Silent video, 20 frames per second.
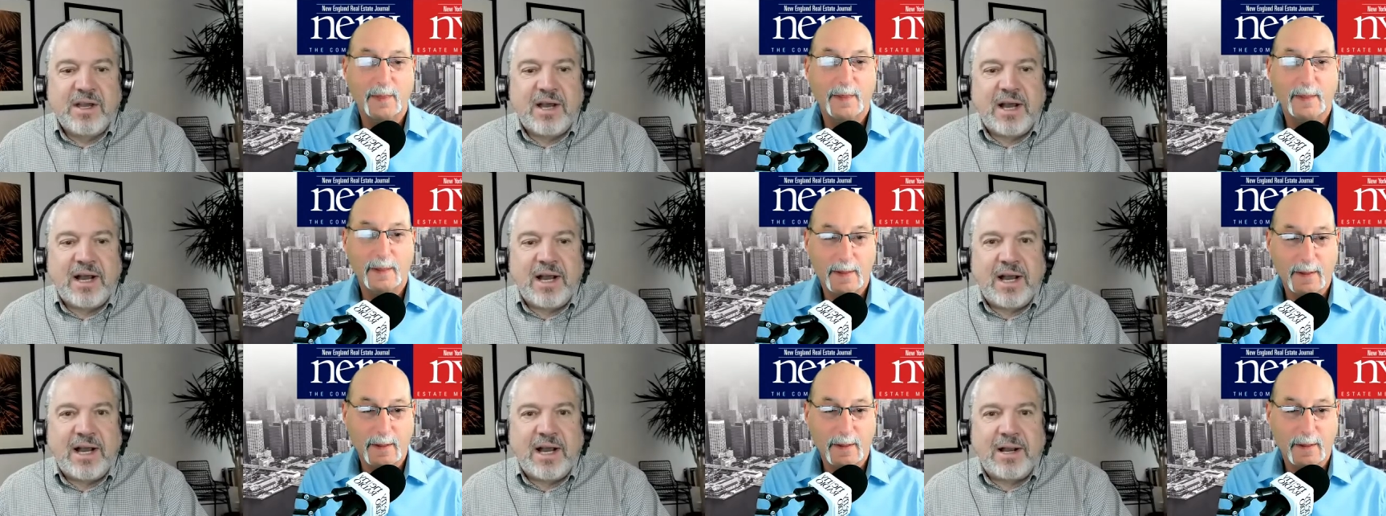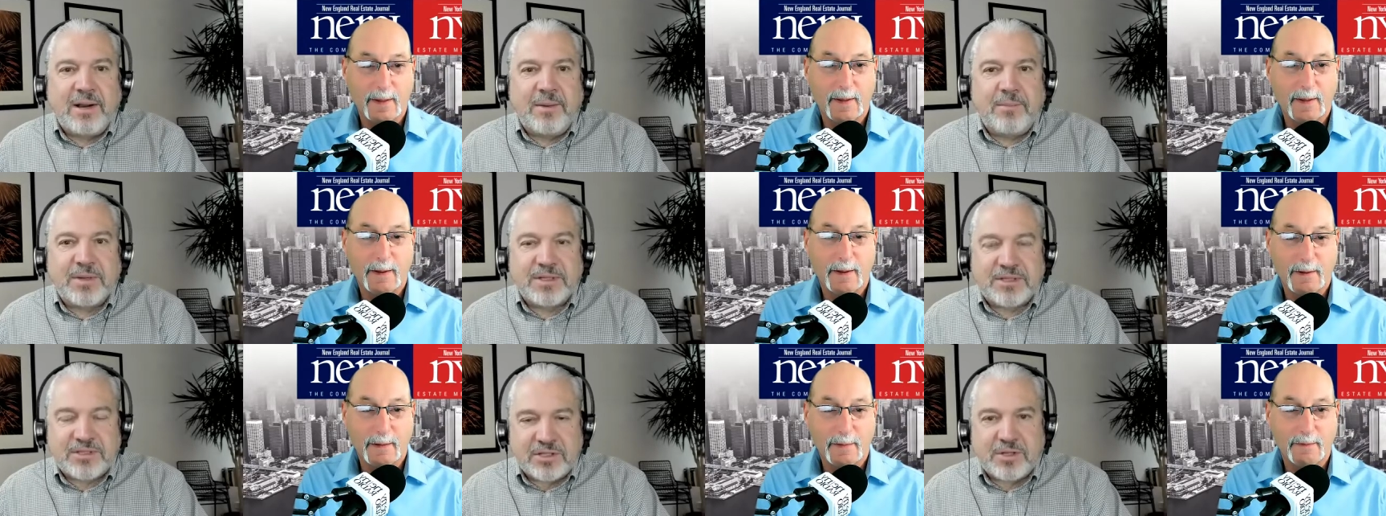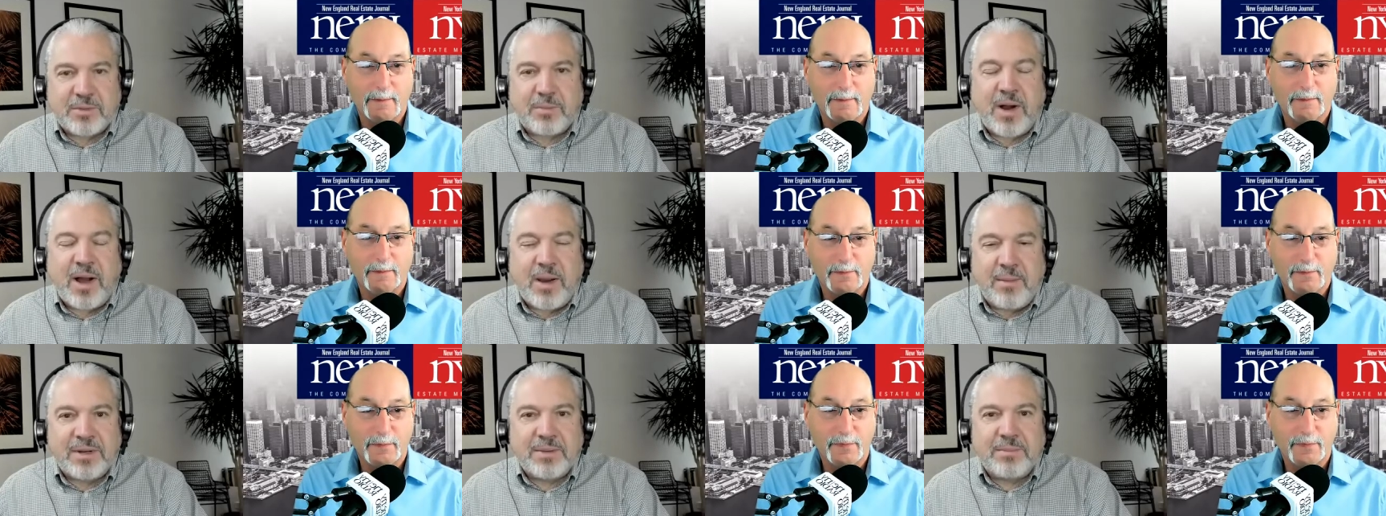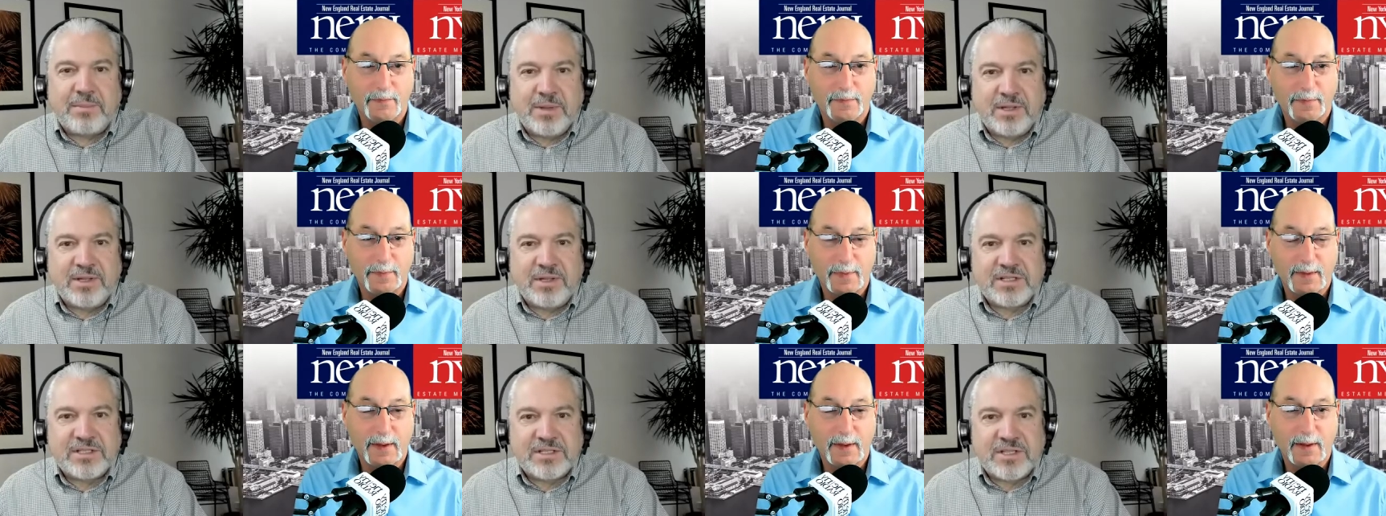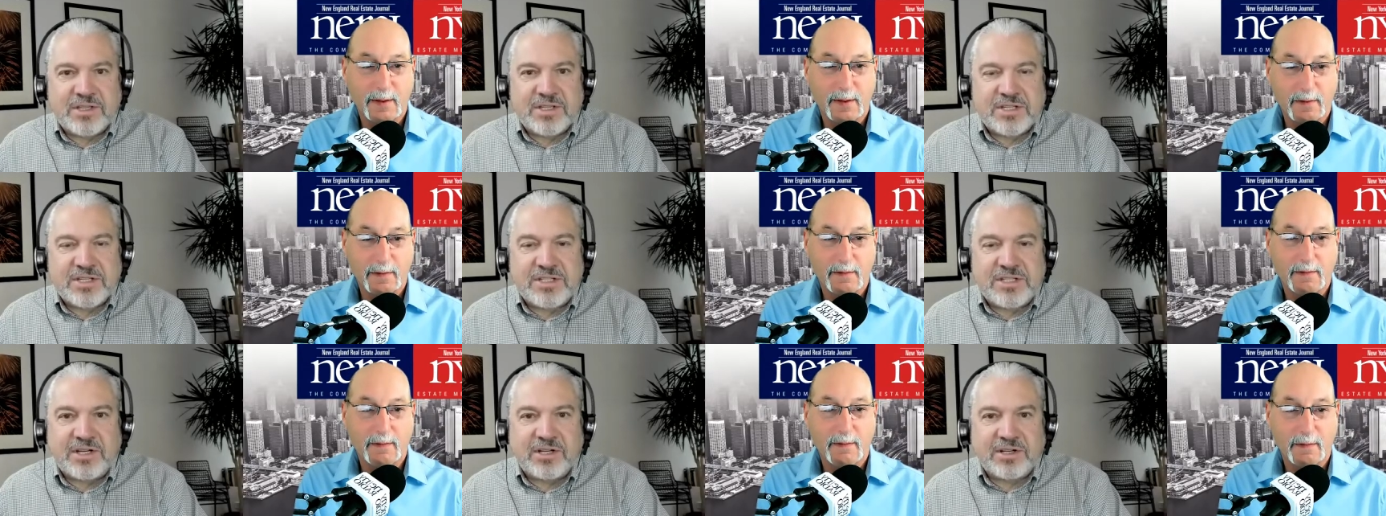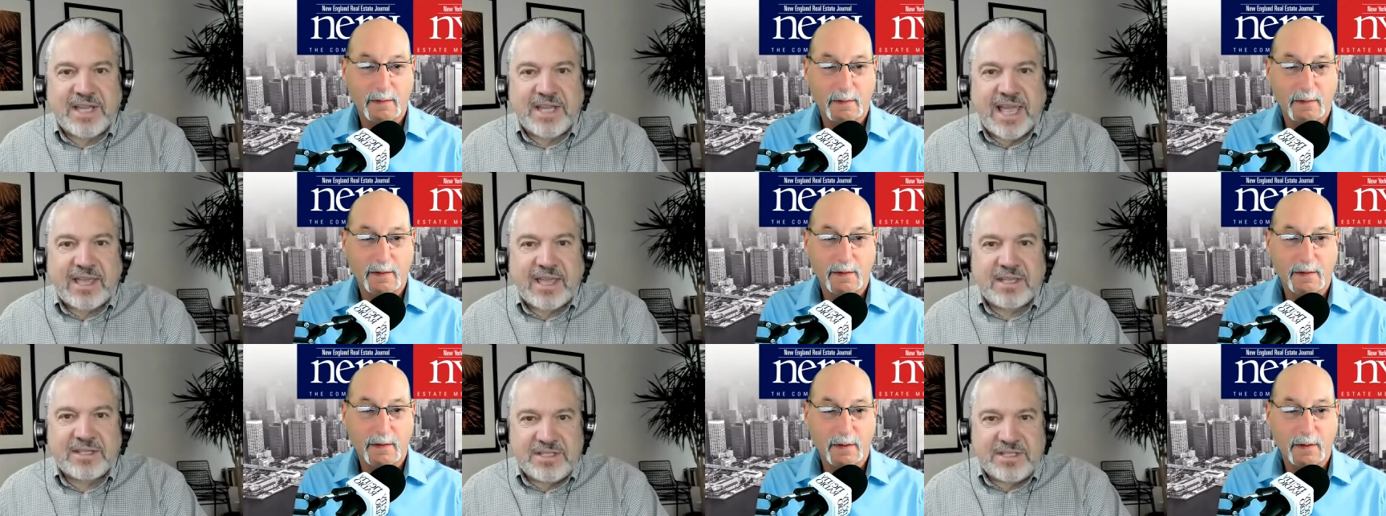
Speaker 1: Uh, but the Department of Buildings and the City,